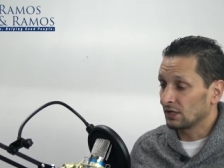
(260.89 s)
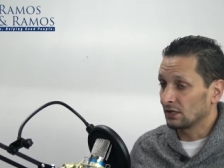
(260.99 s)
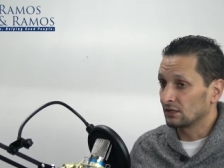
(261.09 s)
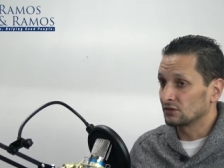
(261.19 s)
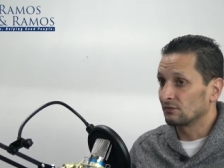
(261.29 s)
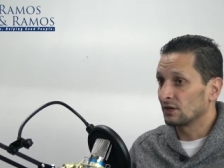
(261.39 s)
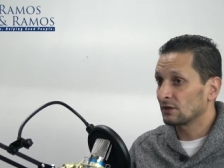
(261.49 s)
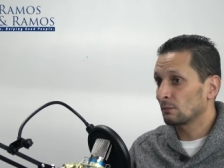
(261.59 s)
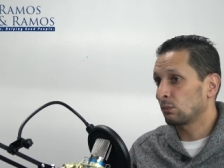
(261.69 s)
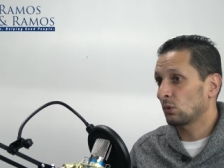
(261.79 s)
And it's
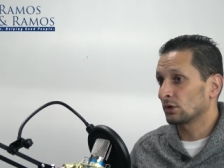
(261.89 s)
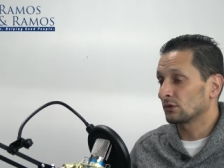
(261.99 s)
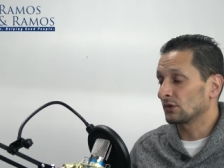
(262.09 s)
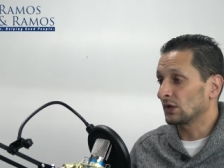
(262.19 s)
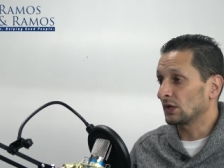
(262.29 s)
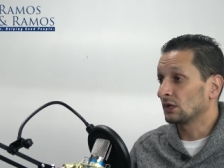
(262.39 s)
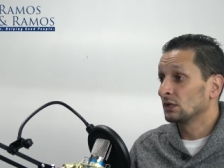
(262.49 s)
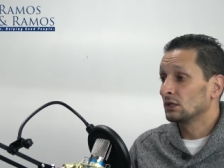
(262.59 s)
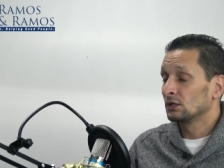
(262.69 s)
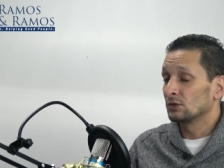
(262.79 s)
very important that
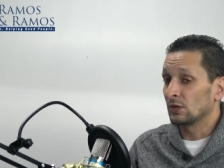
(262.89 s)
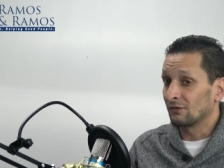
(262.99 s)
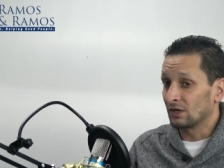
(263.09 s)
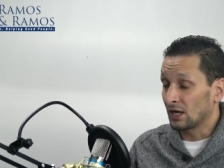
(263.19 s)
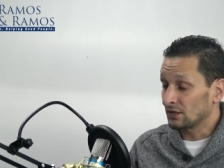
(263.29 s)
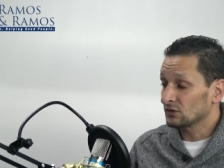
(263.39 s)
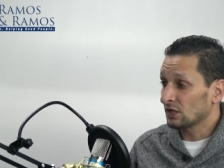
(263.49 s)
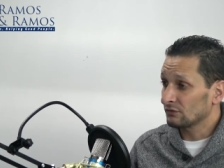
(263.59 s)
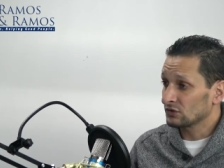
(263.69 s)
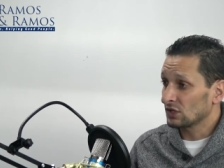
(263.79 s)
you have an honest
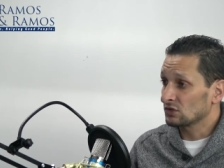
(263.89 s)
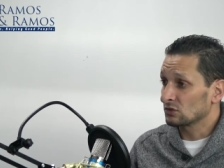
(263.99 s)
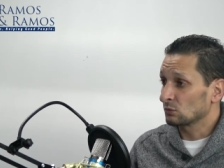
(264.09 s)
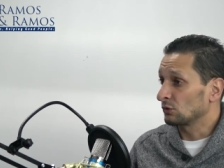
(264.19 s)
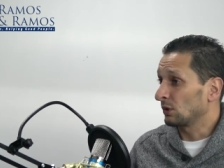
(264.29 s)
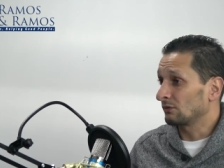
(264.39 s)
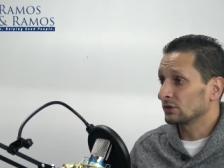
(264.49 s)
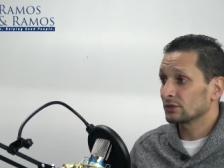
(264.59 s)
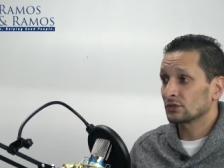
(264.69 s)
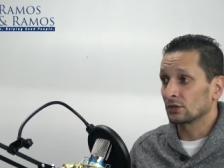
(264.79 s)
conversation with whoever
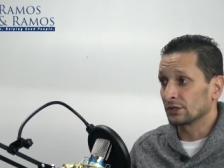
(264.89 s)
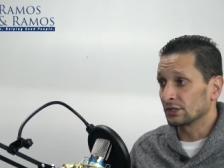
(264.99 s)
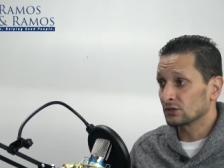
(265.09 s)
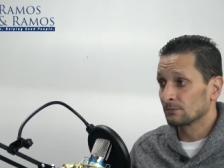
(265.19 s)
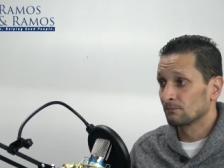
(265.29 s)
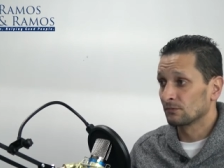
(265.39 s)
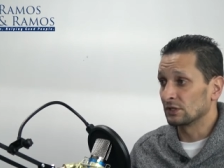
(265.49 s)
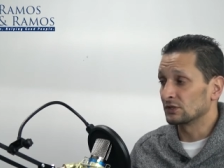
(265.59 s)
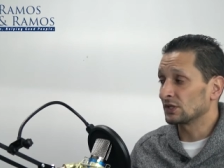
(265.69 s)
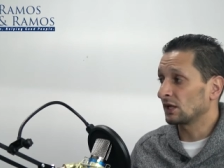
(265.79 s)
your attorney is.
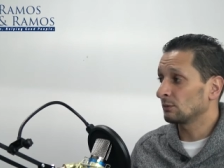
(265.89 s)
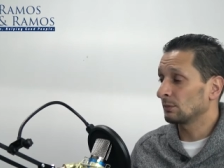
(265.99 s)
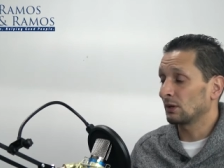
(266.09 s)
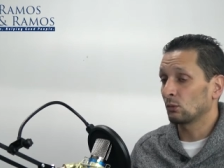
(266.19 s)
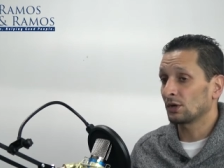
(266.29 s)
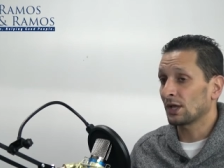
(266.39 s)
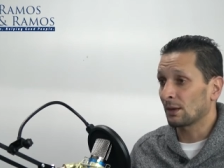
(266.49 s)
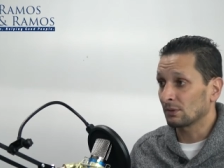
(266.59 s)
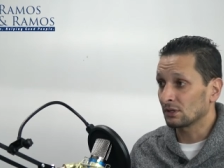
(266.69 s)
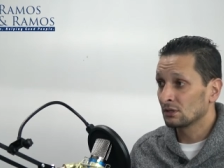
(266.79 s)
You tell them about what
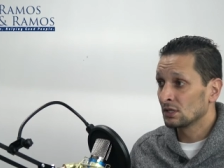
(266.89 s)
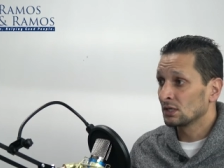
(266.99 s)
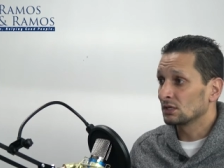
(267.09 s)
happened.